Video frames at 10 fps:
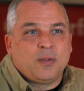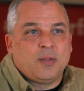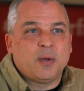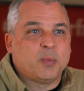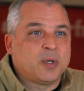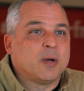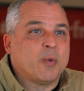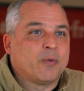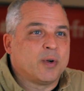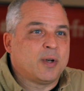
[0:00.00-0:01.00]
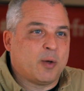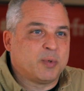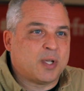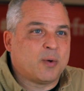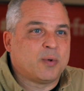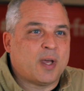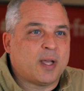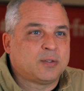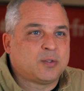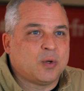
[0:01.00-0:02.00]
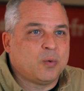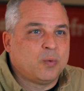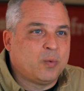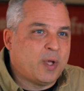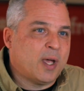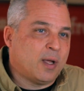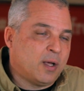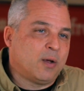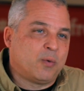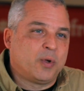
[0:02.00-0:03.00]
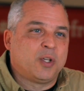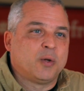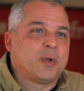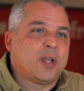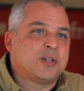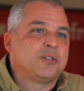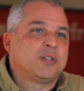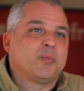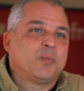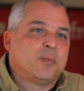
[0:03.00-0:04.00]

they would come over and help us out with that. So we had a really good relationship